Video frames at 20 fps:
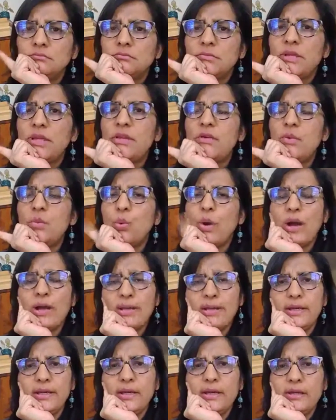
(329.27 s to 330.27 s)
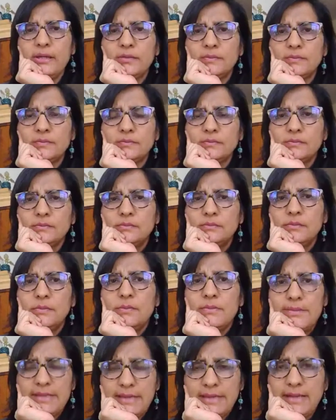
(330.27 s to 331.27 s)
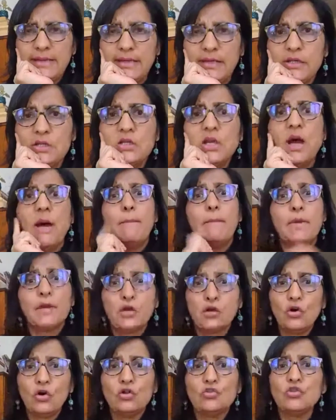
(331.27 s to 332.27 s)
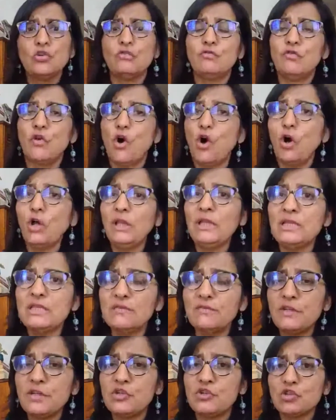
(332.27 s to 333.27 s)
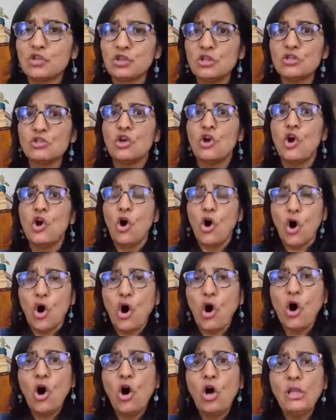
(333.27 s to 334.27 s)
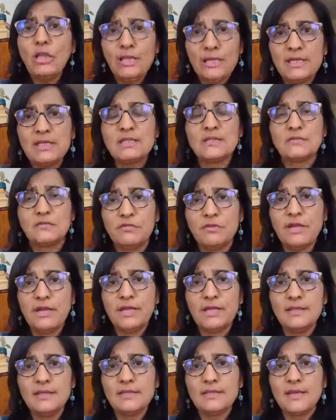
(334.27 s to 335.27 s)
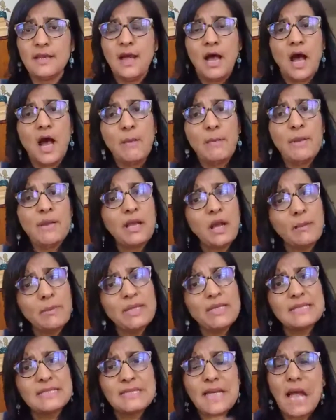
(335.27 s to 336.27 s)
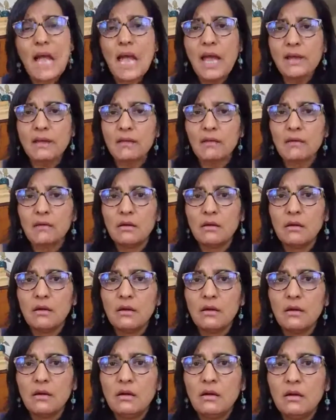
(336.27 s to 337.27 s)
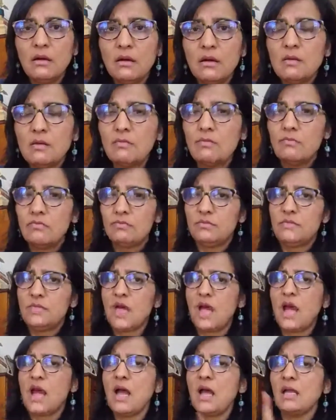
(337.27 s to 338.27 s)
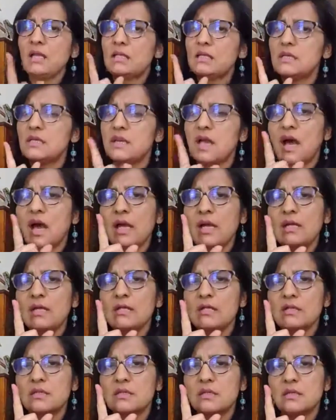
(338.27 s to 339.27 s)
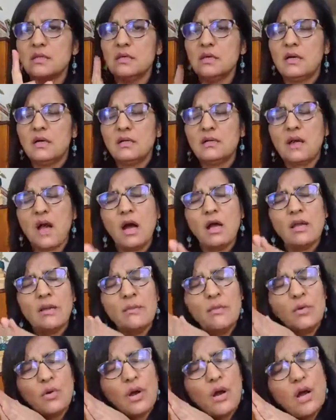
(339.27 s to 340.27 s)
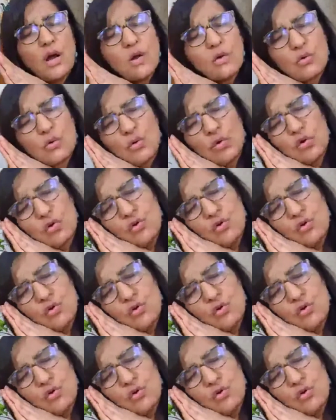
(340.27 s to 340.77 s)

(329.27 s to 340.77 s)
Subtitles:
He worried that because of all his features, all his friends are becoming sad. That night, Karimuga could